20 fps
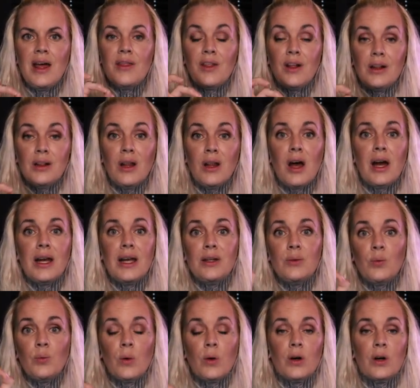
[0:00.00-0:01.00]
the
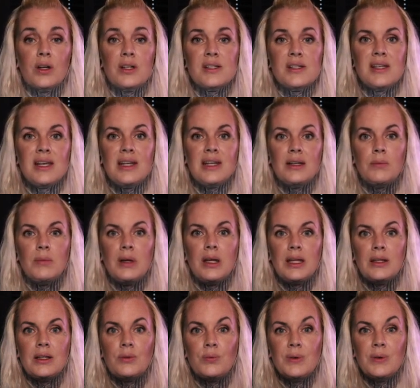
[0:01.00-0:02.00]
line works
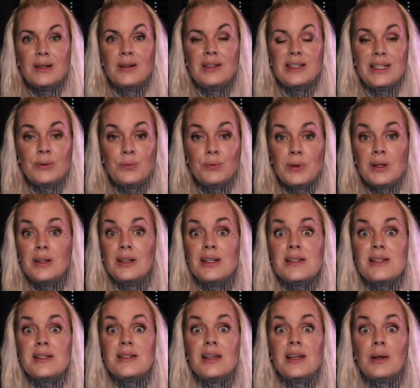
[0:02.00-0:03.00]
in a really
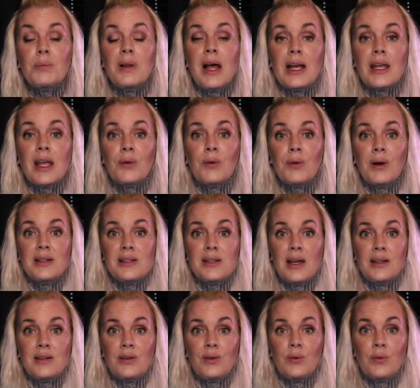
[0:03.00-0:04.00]
realistic black and gray
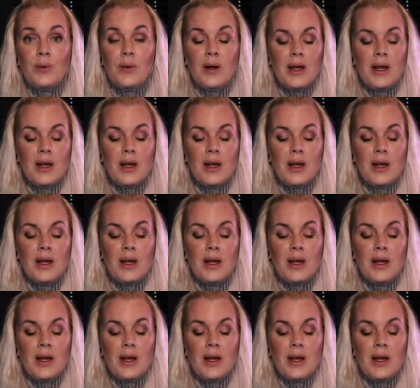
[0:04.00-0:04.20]
tattoo.